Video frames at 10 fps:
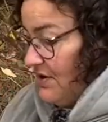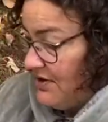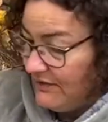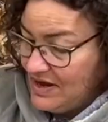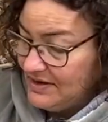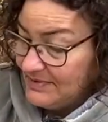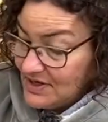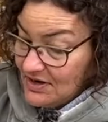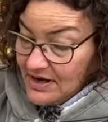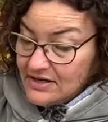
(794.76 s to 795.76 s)
to run. I'm
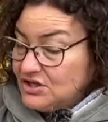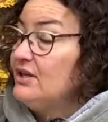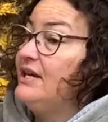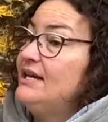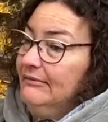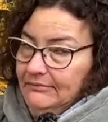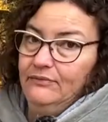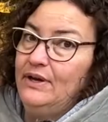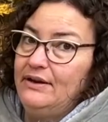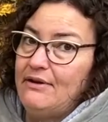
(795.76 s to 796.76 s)
starting to get chilly.
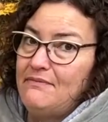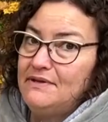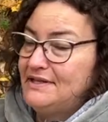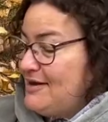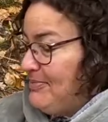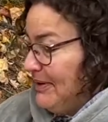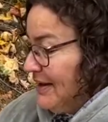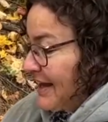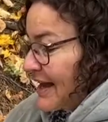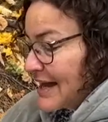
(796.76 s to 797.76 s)
We got to wrap this up.
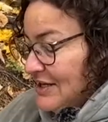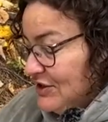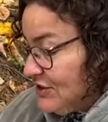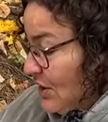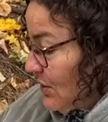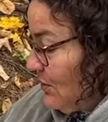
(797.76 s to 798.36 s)
So